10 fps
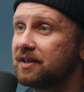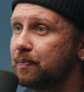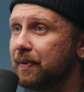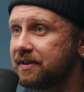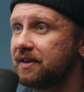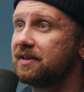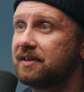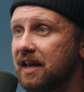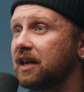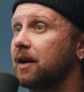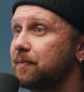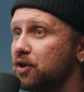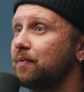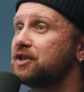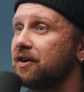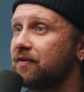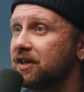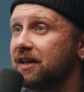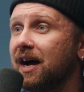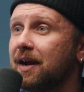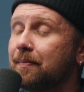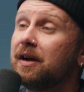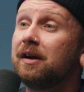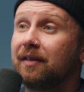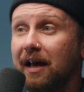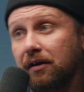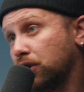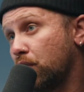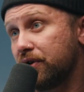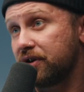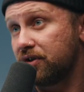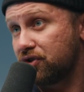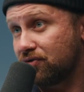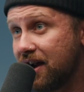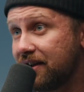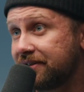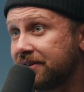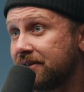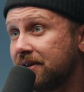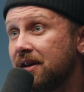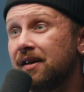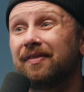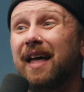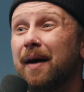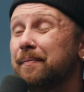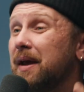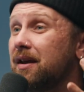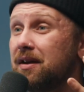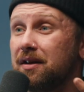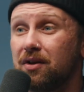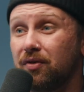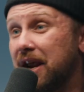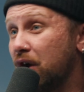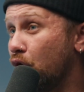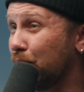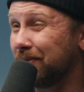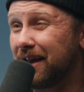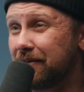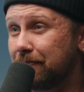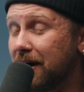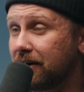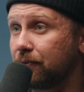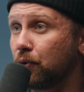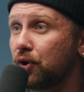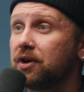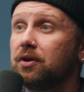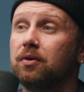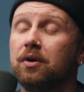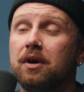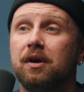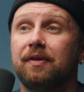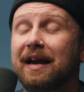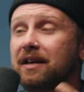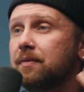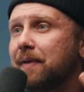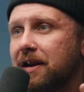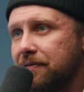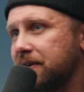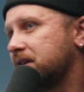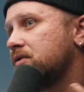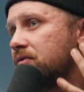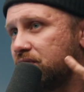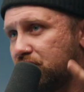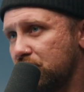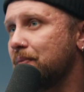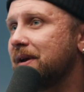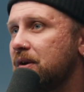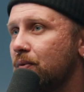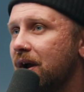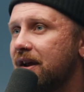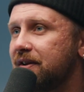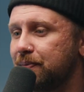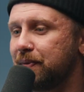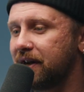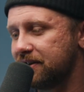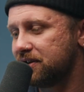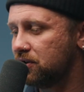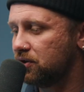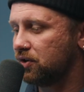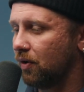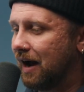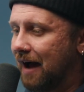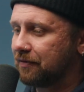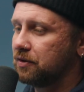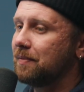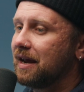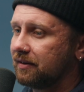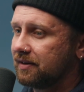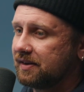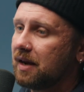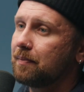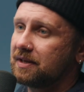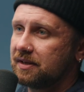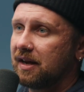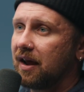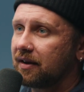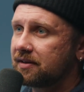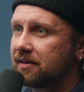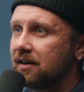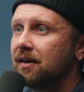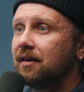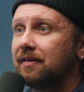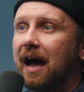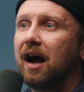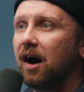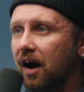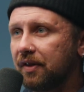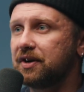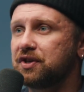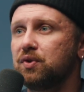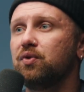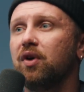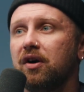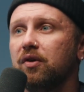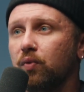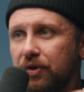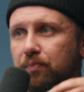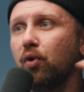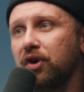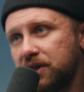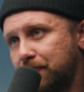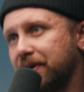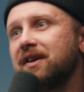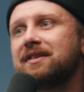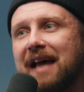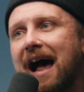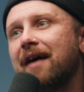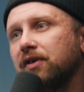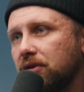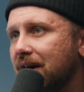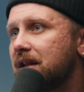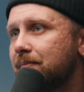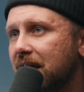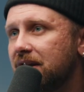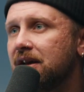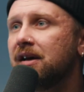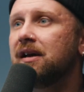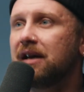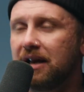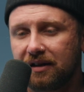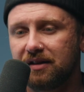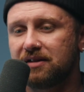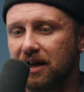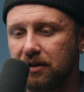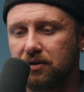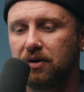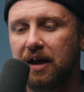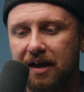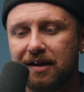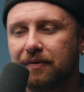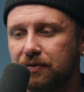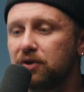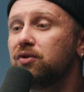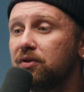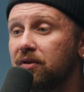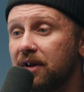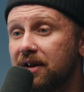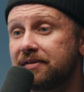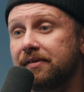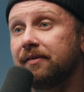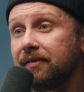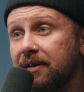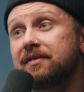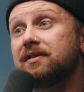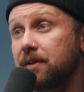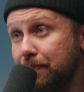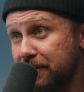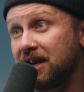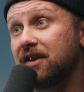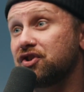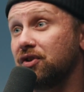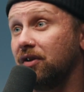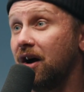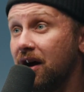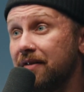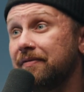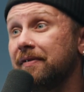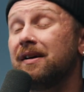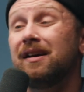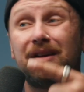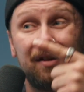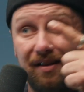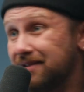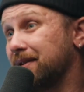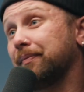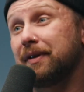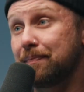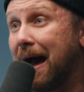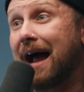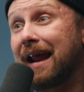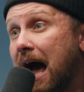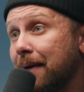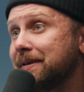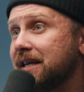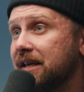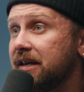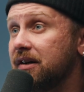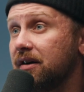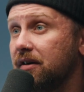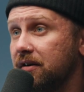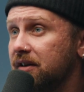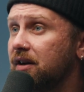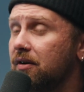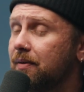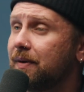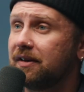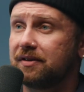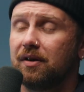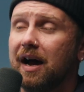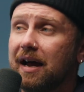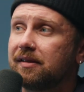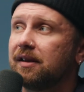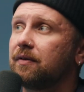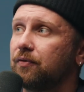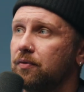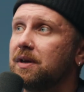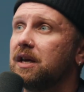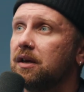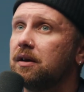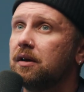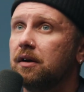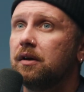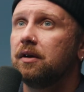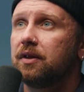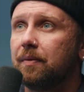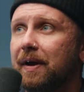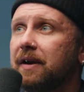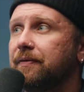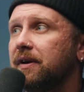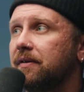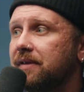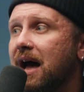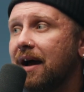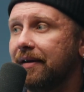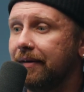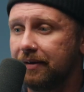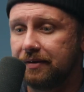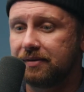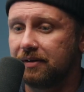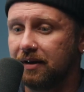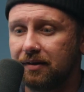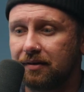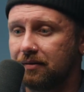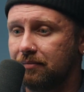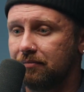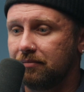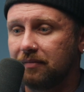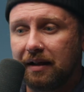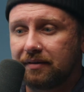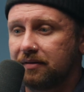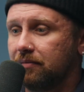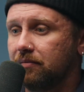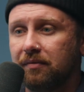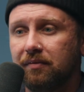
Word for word: this business is taking up so much of your time, that'll lower your stress. That may create home life better for you. That can benefit you in so many ways because you don't have to make the same mistakes that others who are with more experience have already made mm -hmm. and can tell you, hey, if you do this, this is the potential of something bad happening here. You know what I mean? So I think for me, the benefit of that is like that's